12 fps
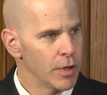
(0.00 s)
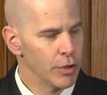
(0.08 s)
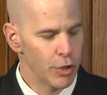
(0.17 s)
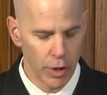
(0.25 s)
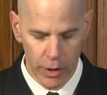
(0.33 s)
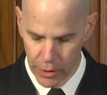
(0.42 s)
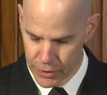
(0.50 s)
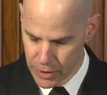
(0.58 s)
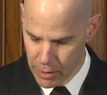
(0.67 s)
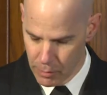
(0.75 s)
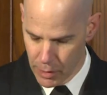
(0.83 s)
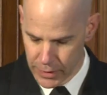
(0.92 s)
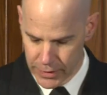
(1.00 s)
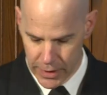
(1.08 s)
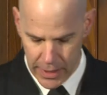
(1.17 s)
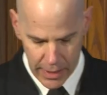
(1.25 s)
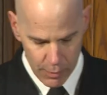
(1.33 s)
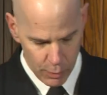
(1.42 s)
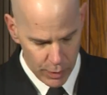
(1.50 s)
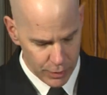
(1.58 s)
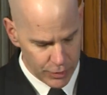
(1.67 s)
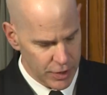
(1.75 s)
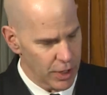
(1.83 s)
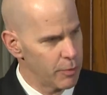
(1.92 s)
During our ceremony today, we'll
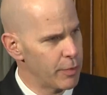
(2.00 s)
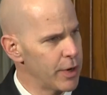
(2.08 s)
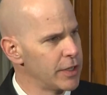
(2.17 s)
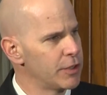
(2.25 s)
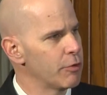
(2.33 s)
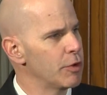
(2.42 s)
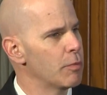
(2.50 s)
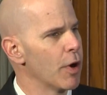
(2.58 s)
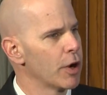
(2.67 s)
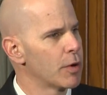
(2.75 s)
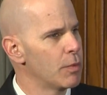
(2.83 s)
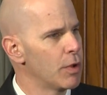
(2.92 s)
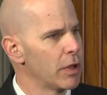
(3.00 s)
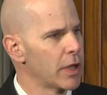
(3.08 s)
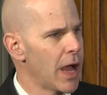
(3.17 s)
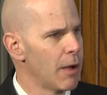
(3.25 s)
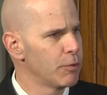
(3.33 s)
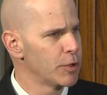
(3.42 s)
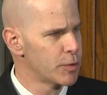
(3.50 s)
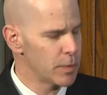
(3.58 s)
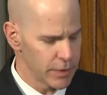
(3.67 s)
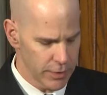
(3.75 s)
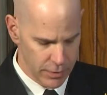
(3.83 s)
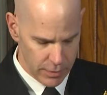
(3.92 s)
celebrate the remarkable
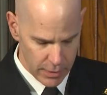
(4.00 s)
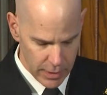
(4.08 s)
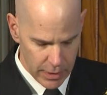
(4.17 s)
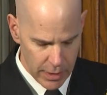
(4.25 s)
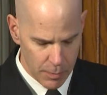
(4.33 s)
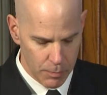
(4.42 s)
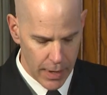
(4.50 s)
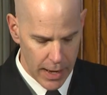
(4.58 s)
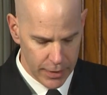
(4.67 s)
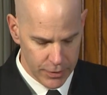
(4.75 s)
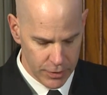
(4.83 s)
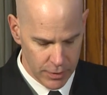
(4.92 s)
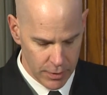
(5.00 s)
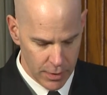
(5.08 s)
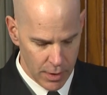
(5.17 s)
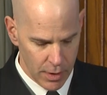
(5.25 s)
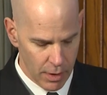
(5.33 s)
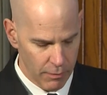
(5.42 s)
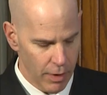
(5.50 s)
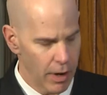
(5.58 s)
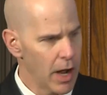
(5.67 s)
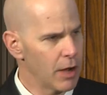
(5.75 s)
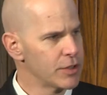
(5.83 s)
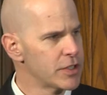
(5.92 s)
accomplishments and impacts of our
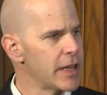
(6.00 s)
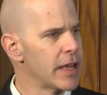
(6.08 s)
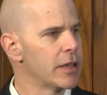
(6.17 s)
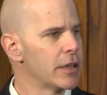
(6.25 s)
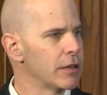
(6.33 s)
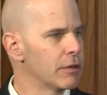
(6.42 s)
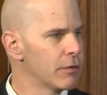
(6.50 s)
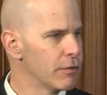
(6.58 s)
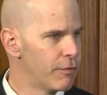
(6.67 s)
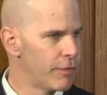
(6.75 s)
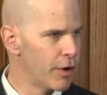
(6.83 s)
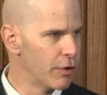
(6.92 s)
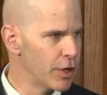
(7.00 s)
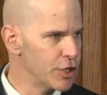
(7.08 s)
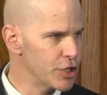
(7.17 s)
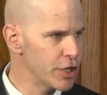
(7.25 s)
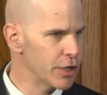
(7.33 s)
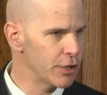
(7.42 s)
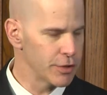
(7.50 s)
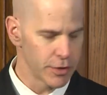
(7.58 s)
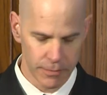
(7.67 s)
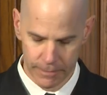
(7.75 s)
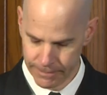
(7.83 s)
outstanding federal engineers.